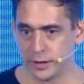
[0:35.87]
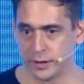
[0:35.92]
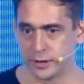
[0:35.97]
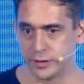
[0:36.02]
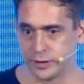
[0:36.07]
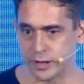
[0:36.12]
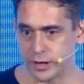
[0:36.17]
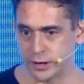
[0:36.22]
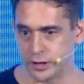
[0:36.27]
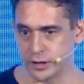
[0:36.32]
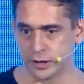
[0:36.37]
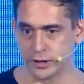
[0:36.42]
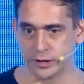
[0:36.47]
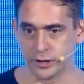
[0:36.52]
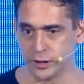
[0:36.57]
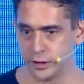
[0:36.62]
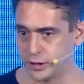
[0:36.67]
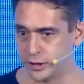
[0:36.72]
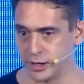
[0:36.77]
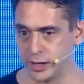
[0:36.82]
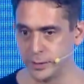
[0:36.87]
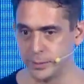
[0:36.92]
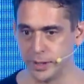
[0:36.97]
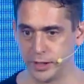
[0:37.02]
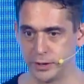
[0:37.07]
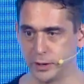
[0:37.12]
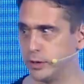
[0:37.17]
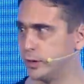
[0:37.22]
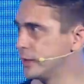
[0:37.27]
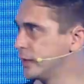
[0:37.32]
session to hear me
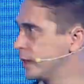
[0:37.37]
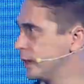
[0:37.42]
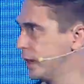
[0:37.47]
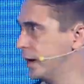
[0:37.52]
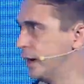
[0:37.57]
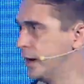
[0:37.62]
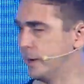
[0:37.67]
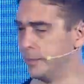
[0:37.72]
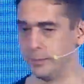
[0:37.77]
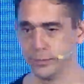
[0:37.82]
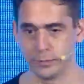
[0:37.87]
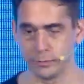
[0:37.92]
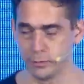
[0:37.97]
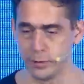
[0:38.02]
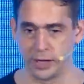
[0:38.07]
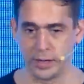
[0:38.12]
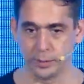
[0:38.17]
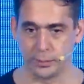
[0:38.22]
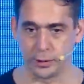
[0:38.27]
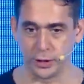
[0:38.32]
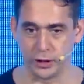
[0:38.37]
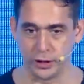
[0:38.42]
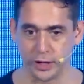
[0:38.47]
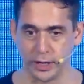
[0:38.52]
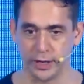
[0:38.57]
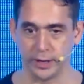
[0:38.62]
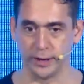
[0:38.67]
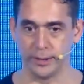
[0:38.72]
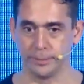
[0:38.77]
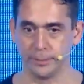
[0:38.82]
talk. Really
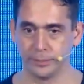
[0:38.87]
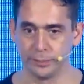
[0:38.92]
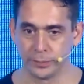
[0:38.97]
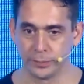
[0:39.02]
appreciate it.